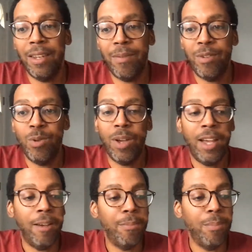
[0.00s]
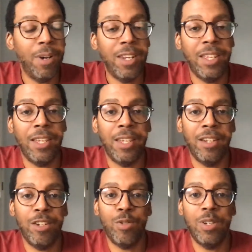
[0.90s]
If you have money in
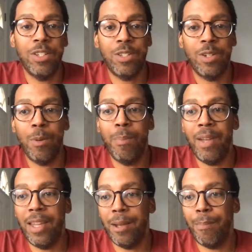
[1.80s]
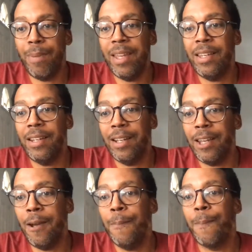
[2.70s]
a traditional banking
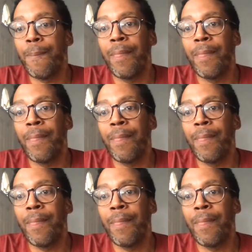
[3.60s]
account,